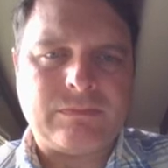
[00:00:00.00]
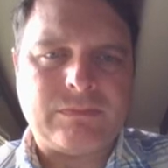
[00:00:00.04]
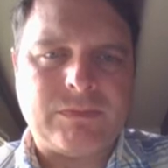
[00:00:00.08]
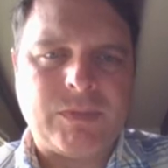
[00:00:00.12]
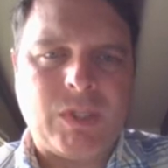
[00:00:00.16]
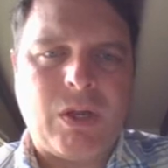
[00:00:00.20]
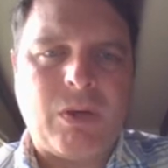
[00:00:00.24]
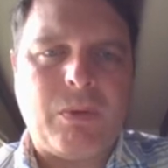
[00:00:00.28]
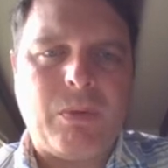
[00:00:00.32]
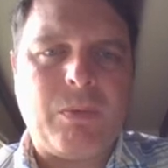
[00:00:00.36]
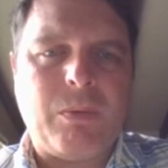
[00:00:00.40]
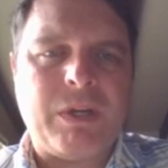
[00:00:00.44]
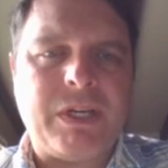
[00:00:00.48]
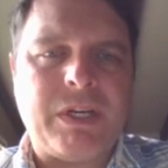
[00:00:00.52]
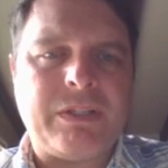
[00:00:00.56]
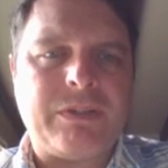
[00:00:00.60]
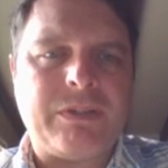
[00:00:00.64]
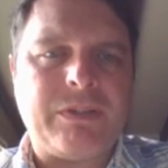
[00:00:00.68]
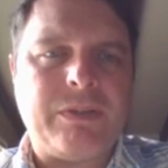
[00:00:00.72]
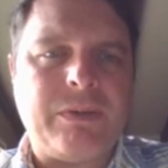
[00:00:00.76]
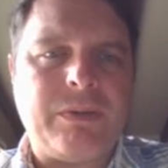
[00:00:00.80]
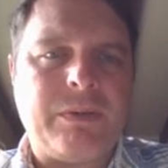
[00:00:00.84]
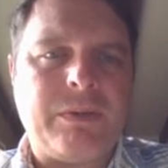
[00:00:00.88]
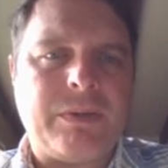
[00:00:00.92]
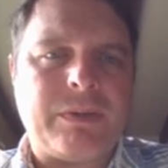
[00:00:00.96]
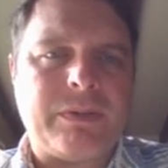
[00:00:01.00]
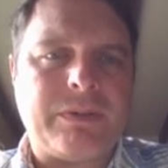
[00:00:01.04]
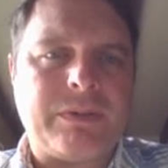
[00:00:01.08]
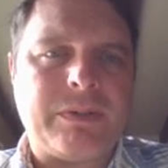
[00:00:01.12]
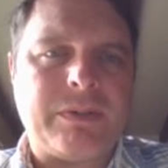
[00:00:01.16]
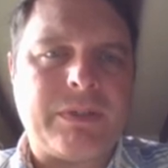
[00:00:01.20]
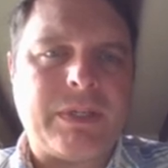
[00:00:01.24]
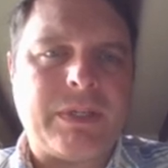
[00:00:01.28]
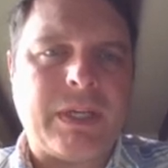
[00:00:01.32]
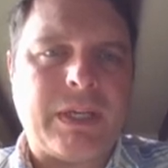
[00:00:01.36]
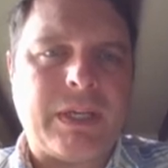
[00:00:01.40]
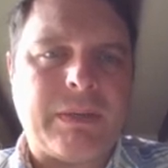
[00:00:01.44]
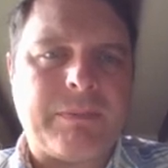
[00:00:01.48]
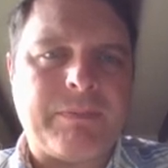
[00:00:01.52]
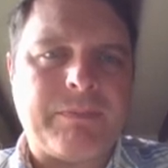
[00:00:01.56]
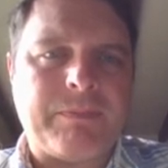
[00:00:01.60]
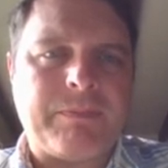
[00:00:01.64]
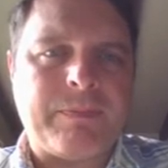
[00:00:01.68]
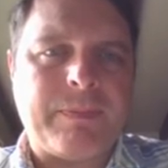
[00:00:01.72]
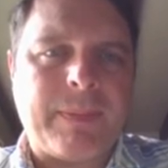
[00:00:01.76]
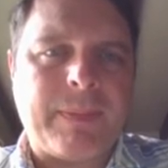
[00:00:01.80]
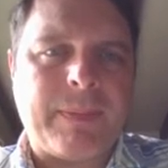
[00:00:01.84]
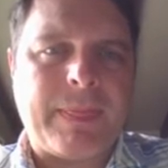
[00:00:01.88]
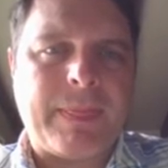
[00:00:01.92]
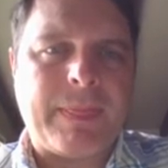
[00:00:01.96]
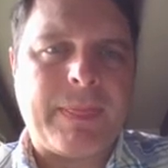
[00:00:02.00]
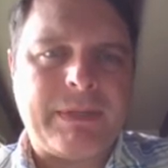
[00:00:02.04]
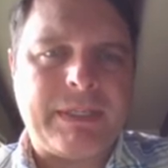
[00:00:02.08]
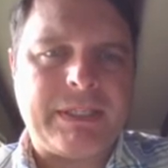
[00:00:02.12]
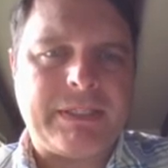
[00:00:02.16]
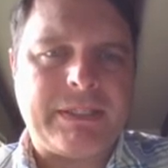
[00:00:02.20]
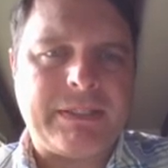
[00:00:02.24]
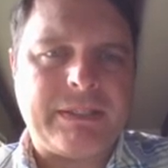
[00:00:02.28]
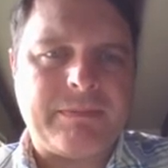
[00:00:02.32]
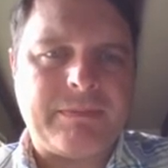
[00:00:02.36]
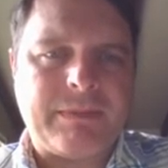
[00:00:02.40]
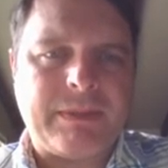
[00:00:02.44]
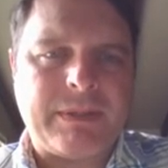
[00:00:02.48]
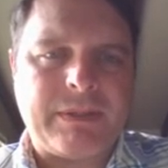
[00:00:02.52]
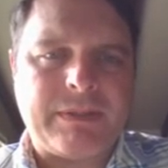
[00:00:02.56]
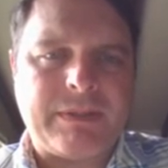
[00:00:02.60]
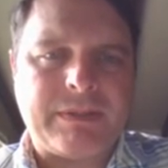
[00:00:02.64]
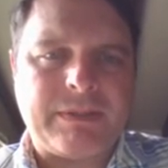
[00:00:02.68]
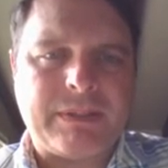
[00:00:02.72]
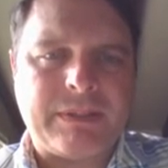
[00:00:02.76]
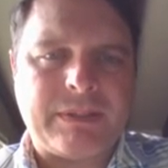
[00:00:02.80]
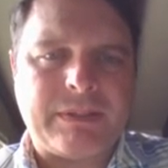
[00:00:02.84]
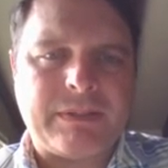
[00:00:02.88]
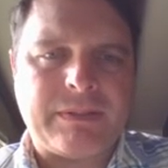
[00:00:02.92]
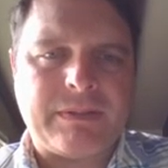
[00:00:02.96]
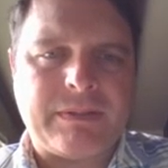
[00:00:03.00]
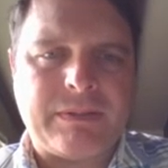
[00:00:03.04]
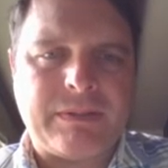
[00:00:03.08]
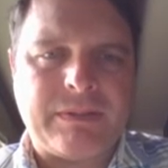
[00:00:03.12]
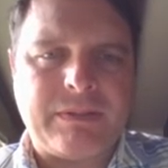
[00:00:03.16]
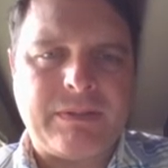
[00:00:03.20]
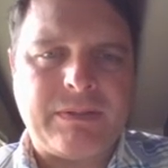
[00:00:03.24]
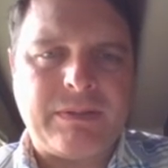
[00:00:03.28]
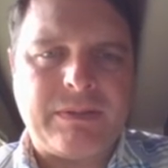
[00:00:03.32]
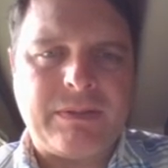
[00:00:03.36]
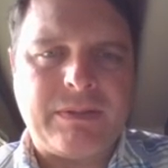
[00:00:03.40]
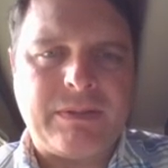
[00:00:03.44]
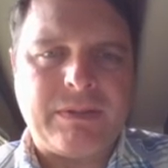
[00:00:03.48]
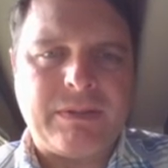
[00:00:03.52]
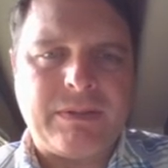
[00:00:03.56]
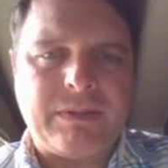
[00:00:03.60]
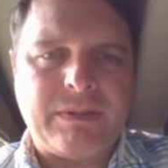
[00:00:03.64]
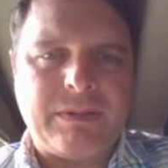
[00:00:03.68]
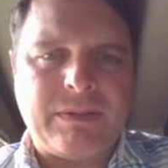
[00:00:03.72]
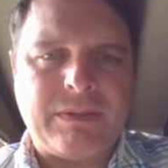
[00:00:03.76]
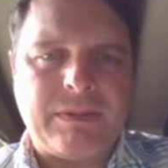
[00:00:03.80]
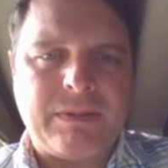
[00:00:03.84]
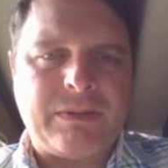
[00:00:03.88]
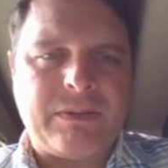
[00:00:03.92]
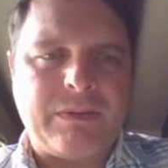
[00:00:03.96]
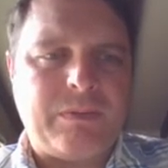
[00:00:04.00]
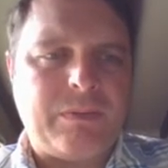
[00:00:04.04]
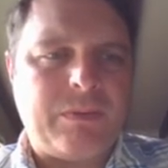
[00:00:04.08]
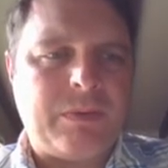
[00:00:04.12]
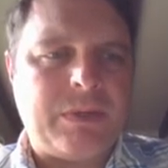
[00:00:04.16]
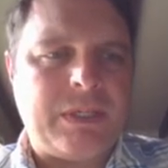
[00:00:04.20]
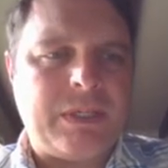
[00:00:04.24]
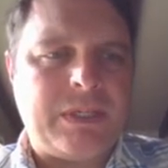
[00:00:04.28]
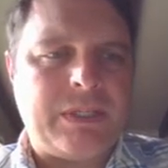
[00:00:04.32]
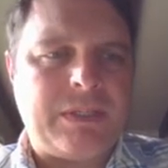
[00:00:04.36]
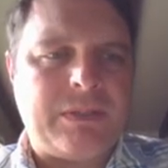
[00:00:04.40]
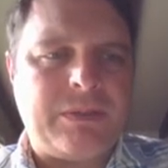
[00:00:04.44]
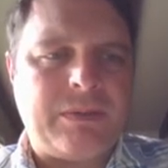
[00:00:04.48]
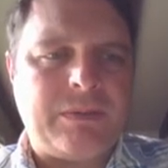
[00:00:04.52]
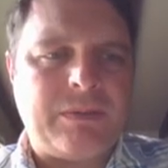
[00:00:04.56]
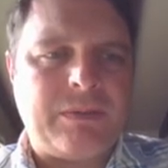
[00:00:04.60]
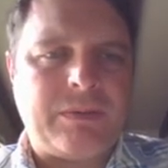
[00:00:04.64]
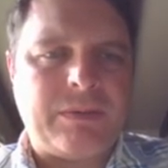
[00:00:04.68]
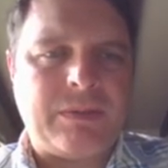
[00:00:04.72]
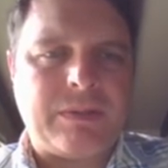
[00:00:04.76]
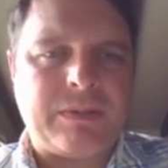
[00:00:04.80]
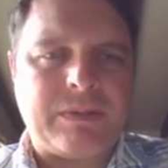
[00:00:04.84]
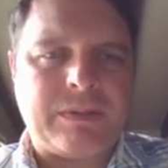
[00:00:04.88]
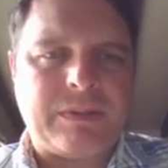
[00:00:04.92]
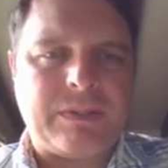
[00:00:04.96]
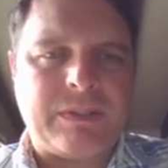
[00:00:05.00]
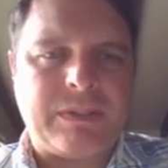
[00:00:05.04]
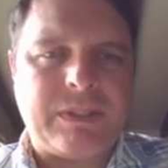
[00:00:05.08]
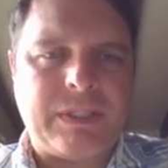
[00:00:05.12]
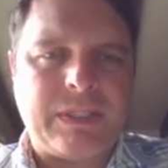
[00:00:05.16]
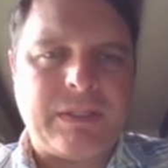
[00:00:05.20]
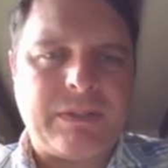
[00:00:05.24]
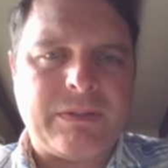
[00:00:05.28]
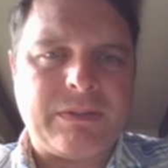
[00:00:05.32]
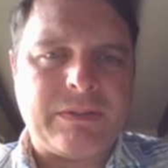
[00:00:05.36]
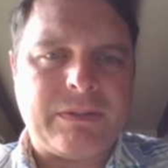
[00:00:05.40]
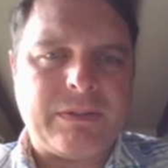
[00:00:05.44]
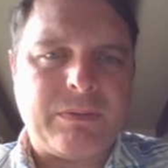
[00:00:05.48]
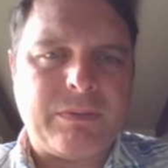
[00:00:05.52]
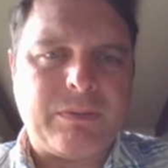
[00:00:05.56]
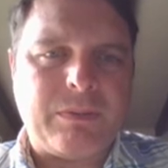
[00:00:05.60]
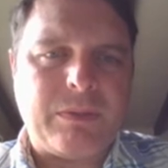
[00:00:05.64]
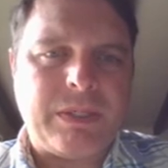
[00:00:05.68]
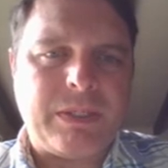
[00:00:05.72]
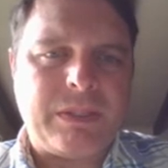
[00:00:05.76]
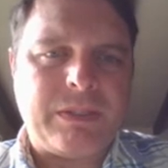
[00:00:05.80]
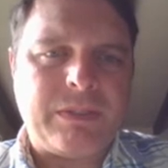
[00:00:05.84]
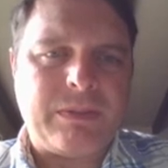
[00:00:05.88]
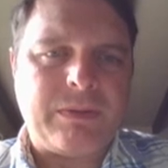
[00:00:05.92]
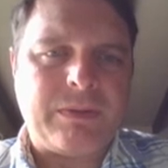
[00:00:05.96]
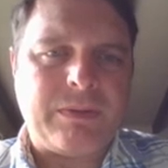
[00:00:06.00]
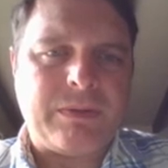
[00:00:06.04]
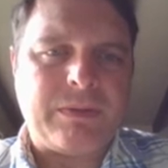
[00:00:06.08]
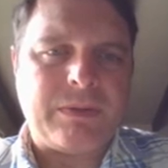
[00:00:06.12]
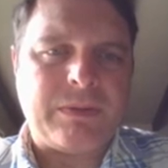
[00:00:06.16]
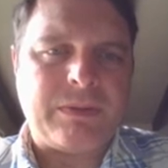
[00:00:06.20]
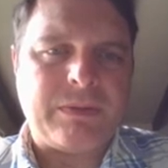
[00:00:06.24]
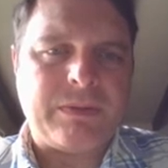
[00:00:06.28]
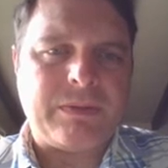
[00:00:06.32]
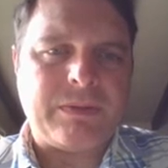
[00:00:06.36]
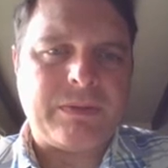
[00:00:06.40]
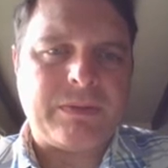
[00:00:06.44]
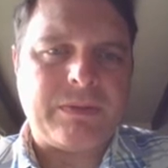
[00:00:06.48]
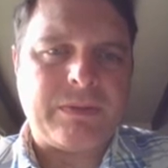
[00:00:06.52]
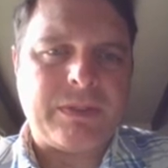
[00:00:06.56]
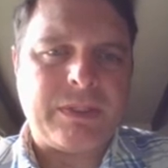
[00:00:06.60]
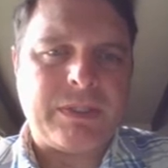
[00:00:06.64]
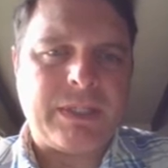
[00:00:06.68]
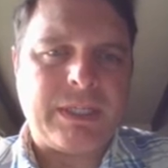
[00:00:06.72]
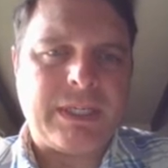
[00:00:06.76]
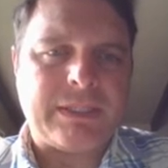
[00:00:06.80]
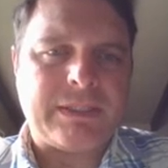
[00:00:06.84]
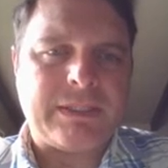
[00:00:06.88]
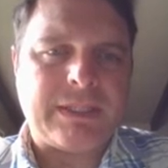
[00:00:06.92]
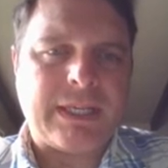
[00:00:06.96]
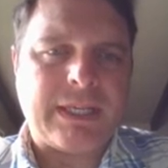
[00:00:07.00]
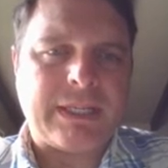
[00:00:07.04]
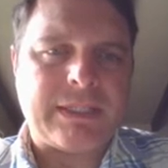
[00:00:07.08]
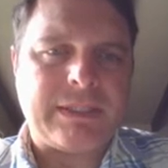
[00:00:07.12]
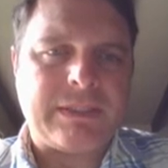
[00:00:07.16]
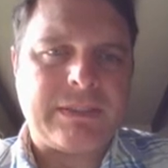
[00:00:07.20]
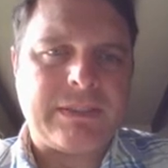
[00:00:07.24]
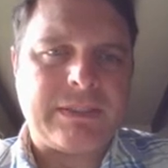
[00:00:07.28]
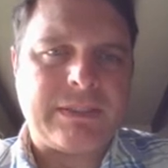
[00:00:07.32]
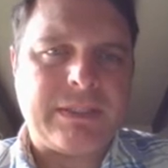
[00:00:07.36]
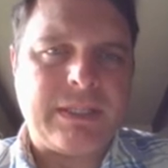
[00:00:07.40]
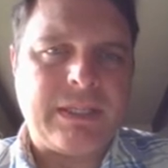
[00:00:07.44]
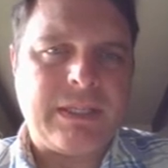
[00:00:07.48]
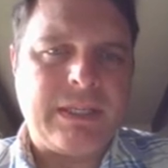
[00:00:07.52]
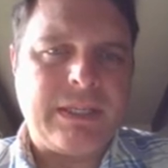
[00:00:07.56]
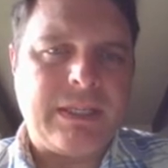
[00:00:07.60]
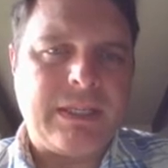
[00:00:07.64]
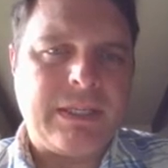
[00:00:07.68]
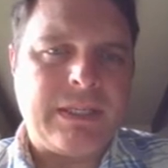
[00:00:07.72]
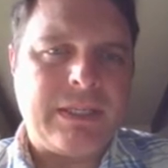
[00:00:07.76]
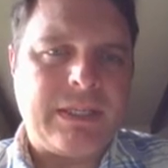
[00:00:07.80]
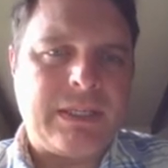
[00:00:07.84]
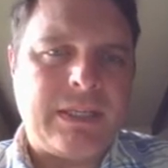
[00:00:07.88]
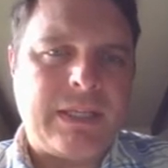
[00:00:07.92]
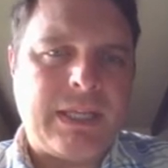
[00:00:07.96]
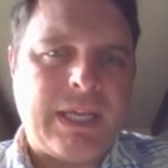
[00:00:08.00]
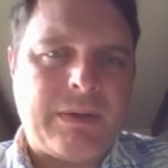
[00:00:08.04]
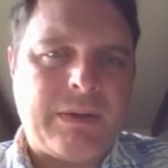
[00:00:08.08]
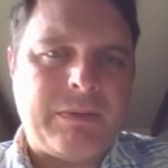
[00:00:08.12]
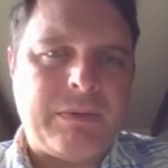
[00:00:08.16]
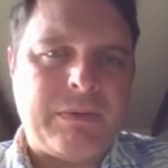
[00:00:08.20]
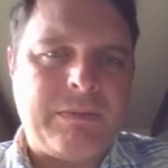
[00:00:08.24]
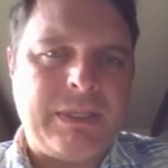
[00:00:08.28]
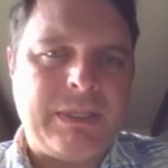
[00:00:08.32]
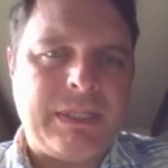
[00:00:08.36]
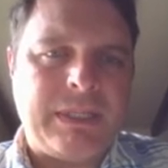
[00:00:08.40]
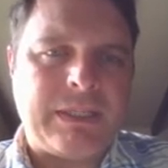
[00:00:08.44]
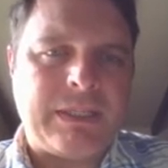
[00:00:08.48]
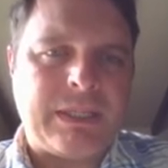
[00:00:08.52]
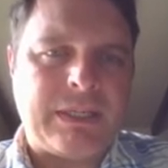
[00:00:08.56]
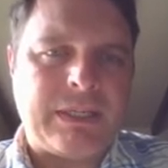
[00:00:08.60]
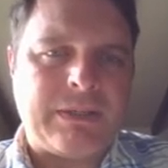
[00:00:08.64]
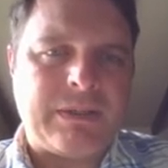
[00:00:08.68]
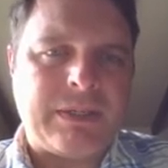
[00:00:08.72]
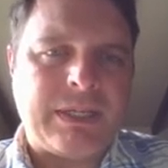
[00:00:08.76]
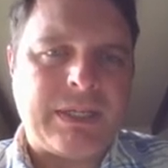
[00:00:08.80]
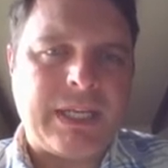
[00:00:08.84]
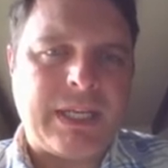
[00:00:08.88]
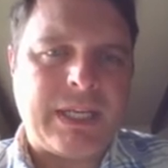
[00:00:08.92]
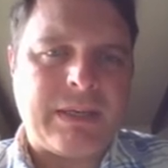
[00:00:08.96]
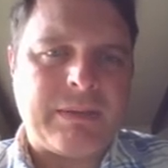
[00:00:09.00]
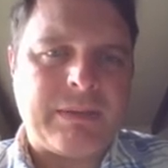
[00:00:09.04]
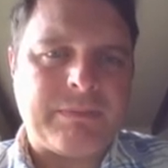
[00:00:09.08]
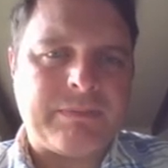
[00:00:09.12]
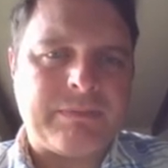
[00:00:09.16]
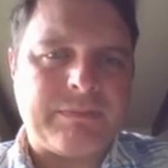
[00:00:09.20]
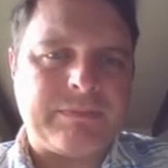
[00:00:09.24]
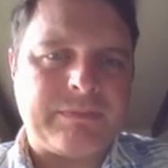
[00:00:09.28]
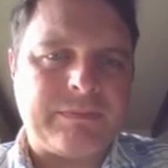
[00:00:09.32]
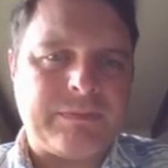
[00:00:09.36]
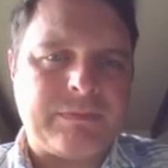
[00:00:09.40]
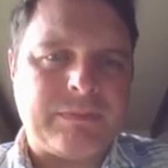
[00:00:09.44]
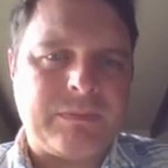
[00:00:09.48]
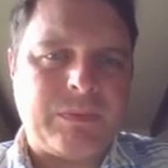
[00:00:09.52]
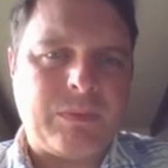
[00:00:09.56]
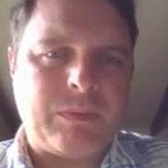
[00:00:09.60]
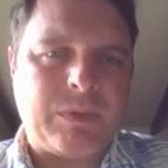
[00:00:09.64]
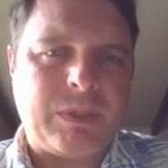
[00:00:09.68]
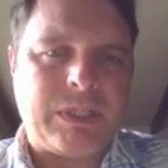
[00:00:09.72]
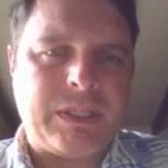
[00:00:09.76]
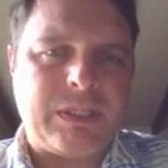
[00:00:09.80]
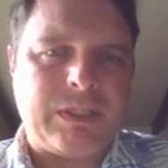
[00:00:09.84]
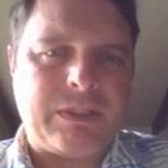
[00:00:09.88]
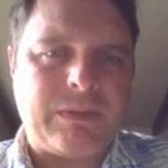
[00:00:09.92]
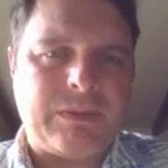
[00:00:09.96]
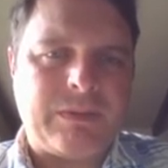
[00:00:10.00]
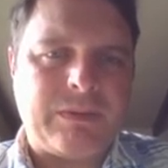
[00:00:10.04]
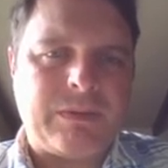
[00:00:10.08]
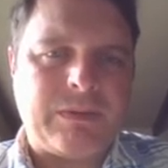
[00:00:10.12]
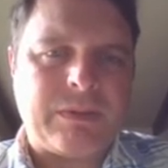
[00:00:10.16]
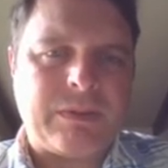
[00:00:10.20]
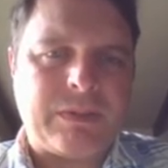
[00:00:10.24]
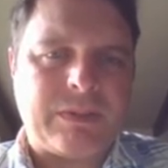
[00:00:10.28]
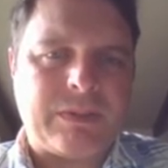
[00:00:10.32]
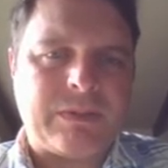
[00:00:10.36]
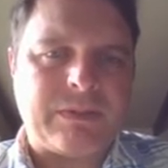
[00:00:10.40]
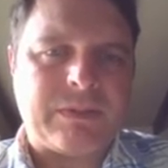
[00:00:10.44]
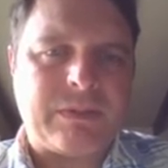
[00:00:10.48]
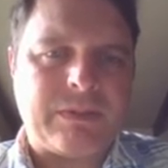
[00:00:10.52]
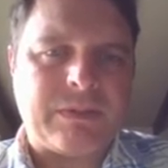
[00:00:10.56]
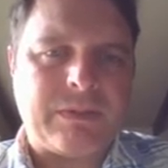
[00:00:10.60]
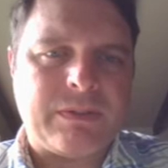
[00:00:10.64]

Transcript: Oh, 1 and 2/3. Okay, that makes better sense. So 1 and 2/3. Let's see. So 1 and 2/3 along the x-axis. That would be letter M. 1 and 2/3.